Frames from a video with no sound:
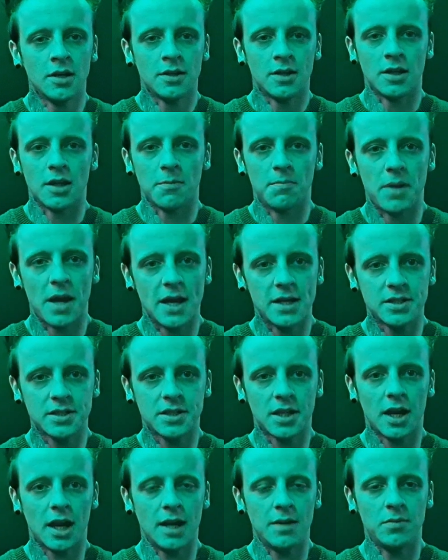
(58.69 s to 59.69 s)
Now, the
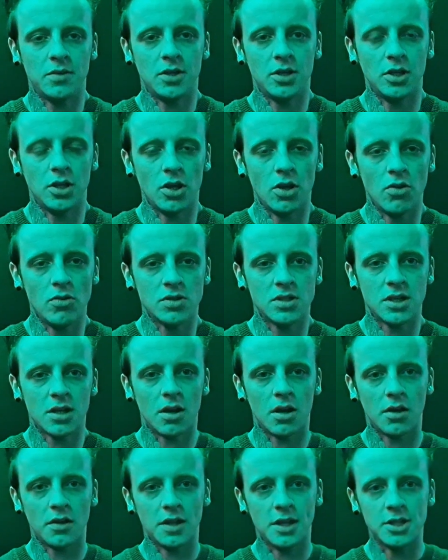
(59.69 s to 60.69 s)
best type to use
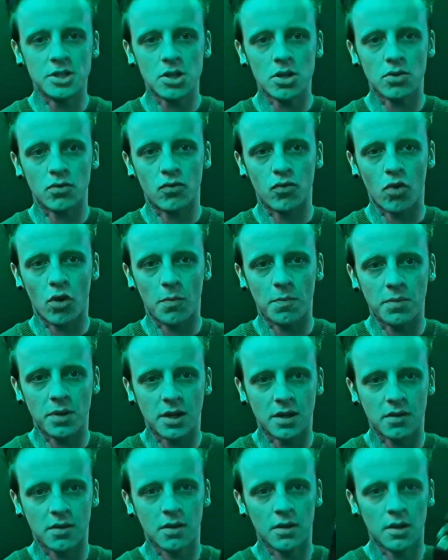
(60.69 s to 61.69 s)
are these
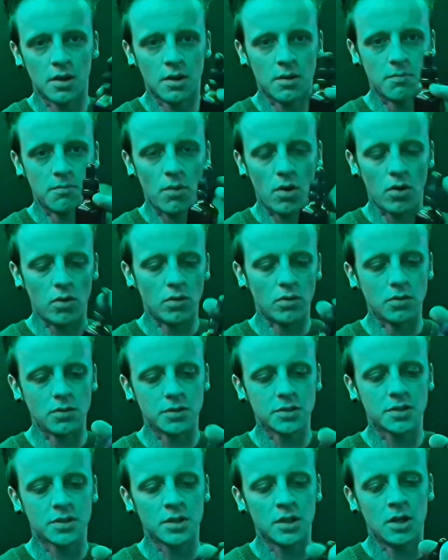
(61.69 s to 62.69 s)
droplet
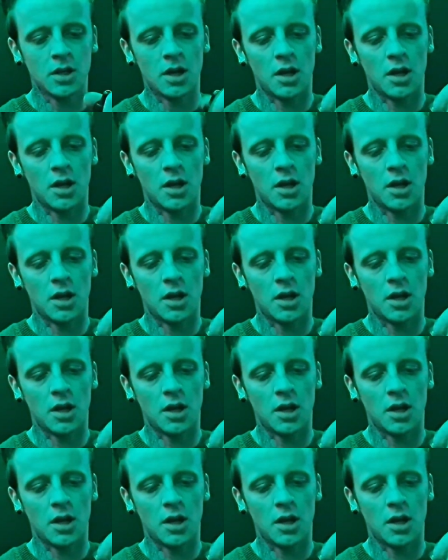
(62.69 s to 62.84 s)
bowls.